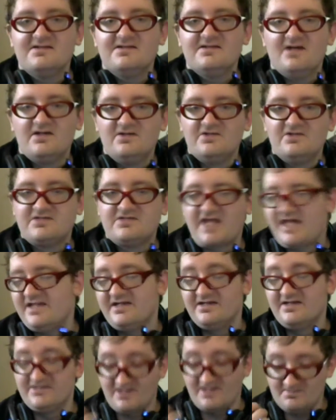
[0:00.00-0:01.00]
understanding
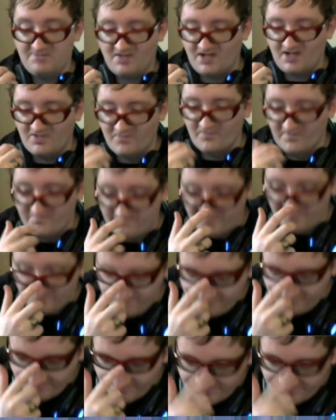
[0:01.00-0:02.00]
is on par with
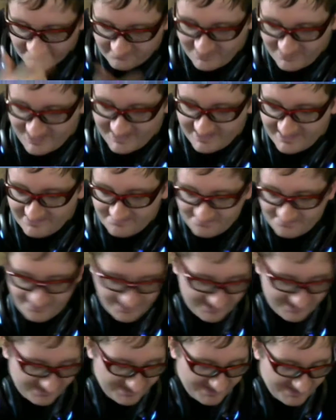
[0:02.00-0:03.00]
the Kraken,
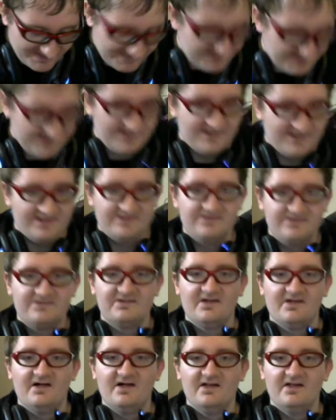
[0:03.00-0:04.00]
but its
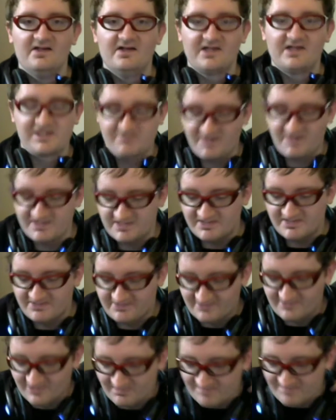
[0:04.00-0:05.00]
expression is a
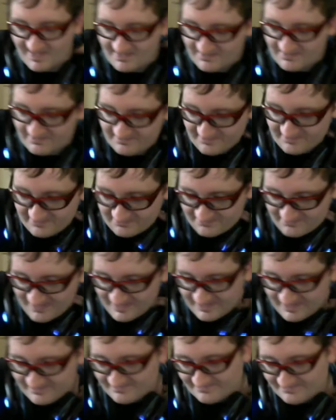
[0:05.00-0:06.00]
little better than the
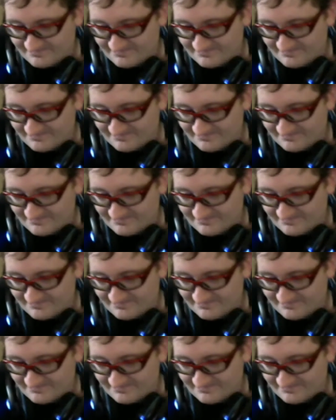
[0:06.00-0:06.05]
Kraken.